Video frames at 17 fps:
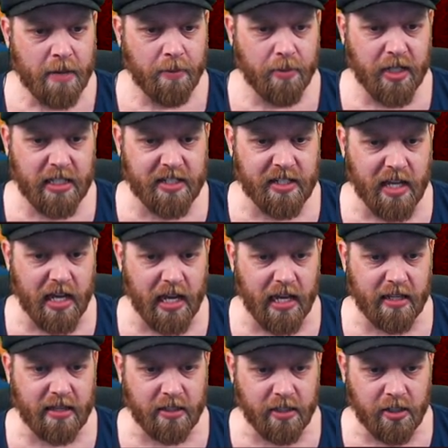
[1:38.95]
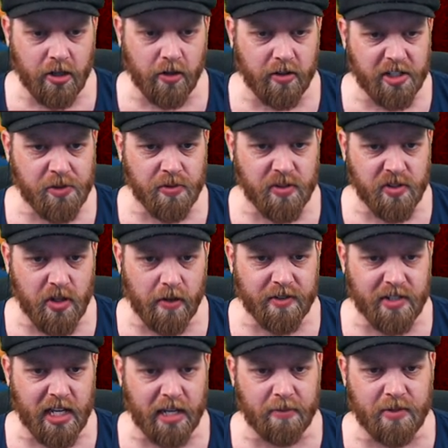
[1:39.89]
But uh, you know, this
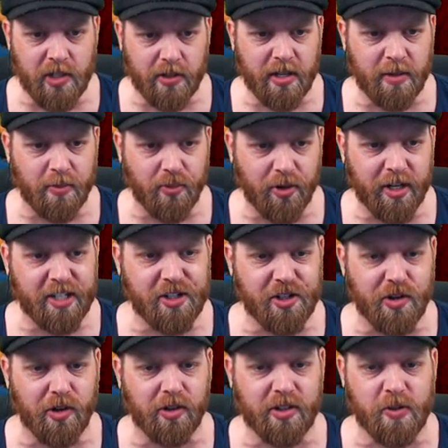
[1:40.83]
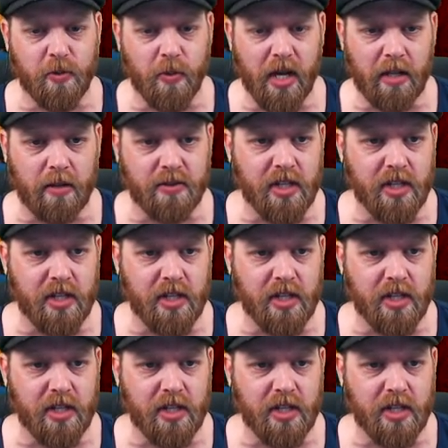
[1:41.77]
reserves team team's looking pretty strong as well.